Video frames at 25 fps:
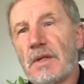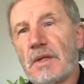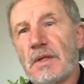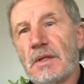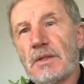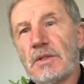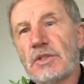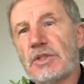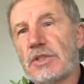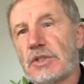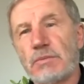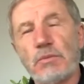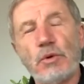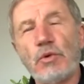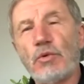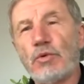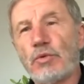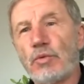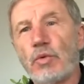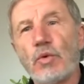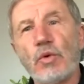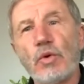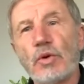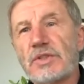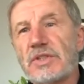smooth
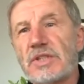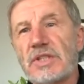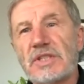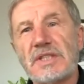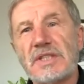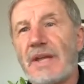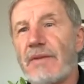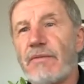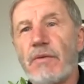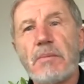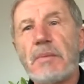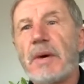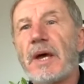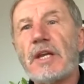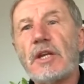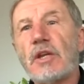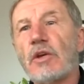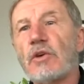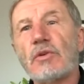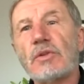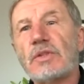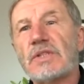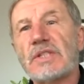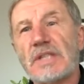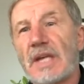water's never made a
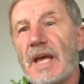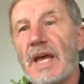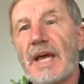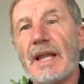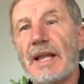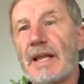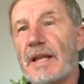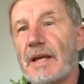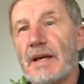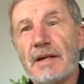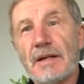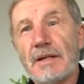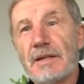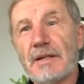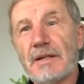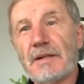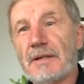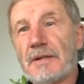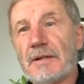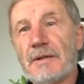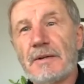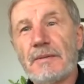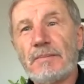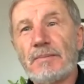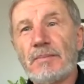good sailor.
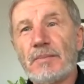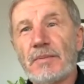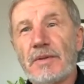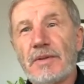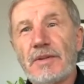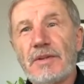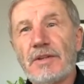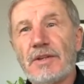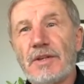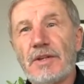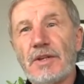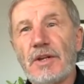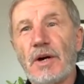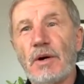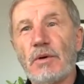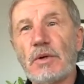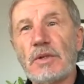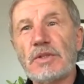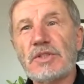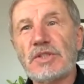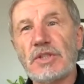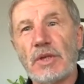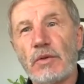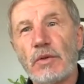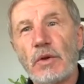You know,
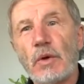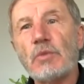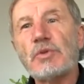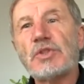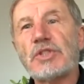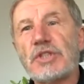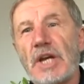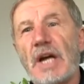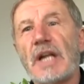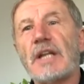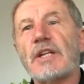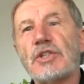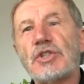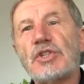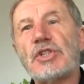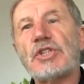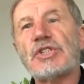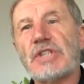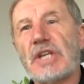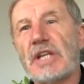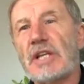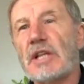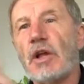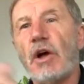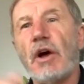and so those
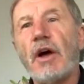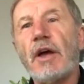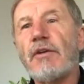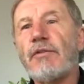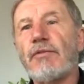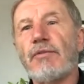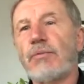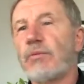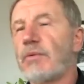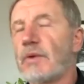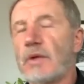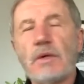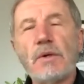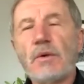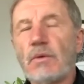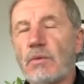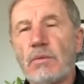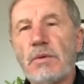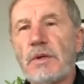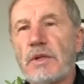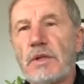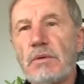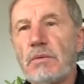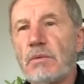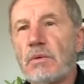challenges in life,
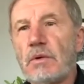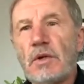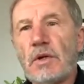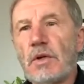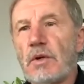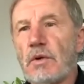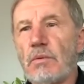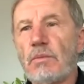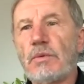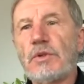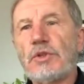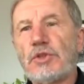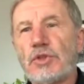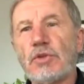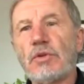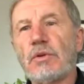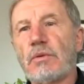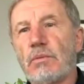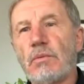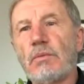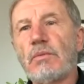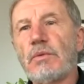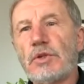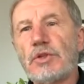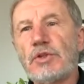we should
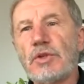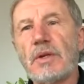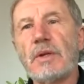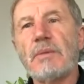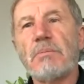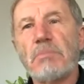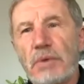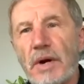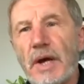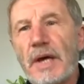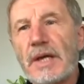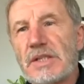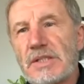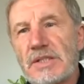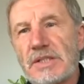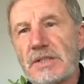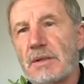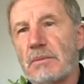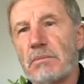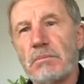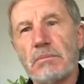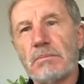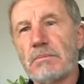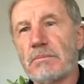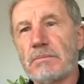embrace
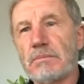them.